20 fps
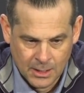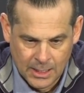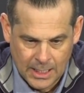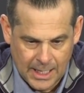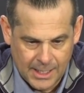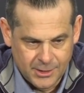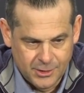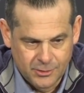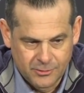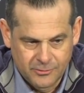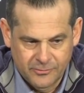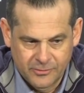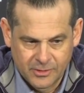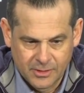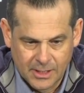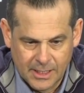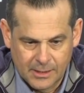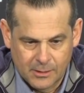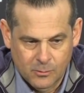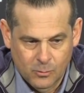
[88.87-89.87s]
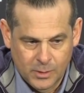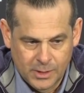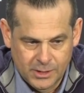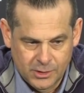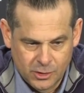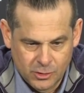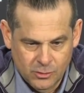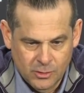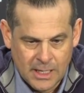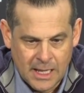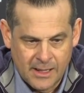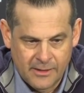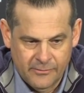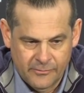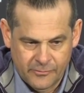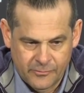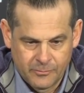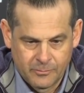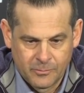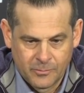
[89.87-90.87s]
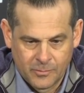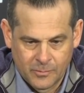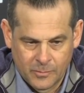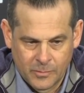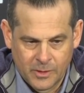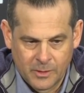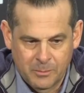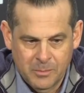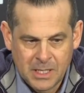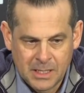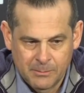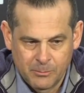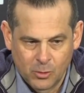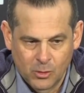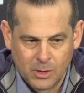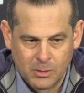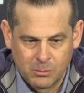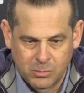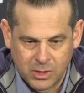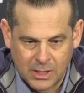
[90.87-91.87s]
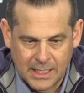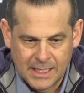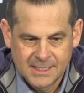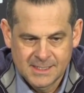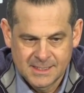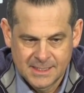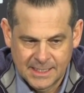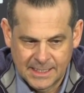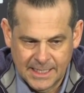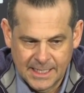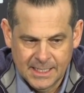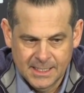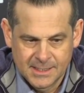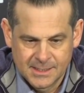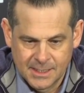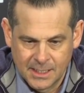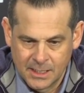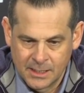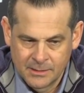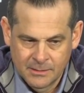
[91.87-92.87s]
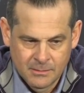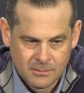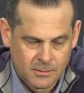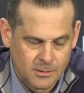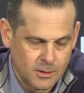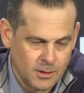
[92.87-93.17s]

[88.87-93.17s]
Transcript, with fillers: I do feel like we do have the people in place to get it done.